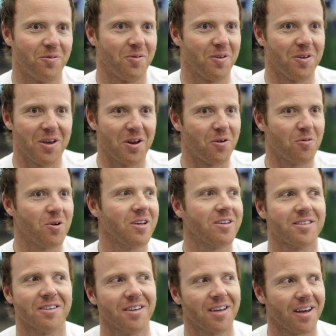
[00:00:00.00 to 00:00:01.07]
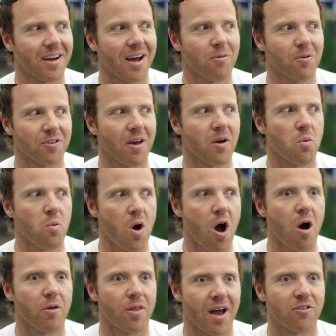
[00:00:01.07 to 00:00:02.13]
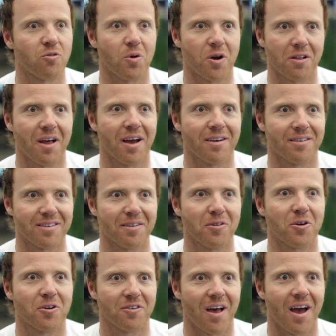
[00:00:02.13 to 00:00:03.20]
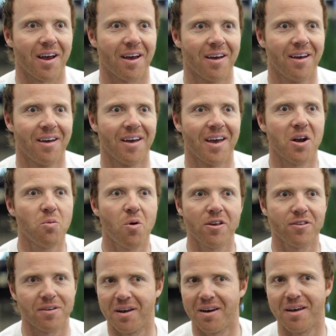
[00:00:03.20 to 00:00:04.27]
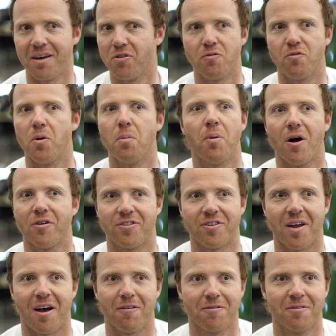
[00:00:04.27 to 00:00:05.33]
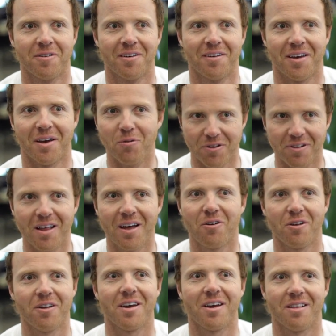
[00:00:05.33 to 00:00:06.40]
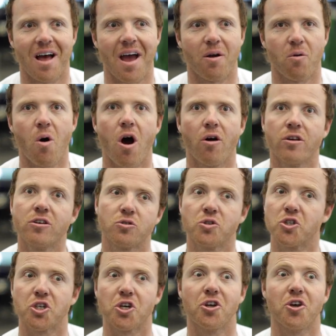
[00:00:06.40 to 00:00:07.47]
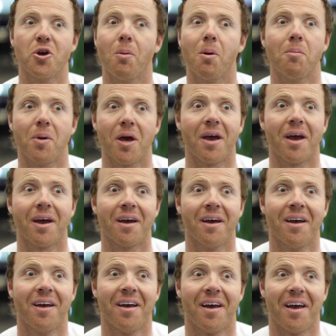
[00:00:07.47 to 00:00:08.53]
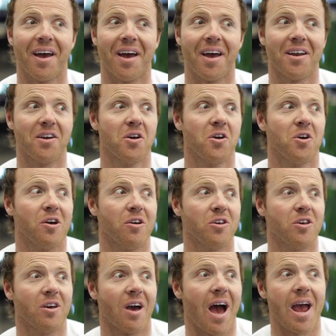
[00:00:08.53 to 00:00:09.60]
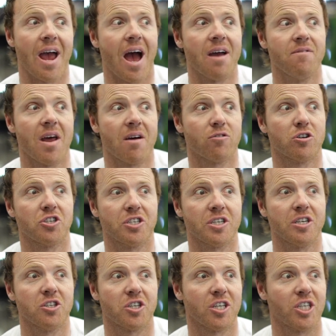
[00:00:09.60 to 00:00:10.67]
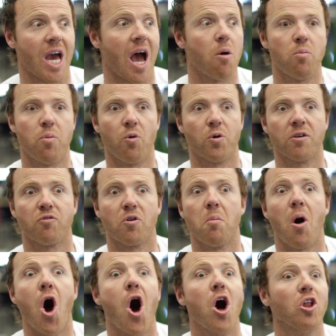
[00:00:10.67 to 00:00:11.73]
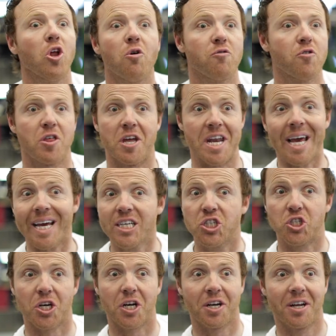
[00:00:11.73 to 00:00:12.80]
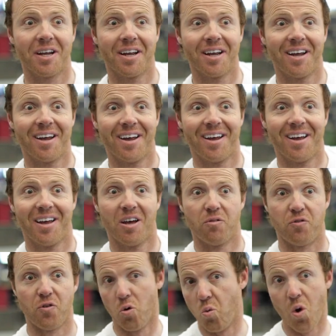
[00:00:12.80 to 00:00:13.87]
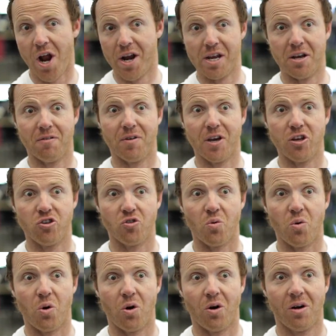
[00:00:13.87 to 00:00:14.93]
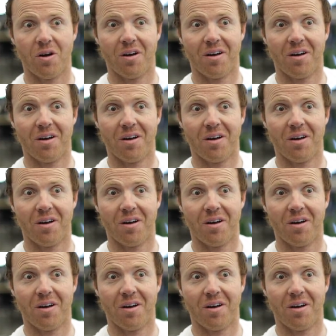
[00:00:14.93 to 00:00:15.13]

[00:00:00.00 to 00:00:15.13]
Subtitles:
recently, and I was like, whoa, that's what a legacy looks like. And it wasn't any of the football stuff. It was literally like, whoa, this was a good human being. And I've never seen such outpouring from all over the nation for one individual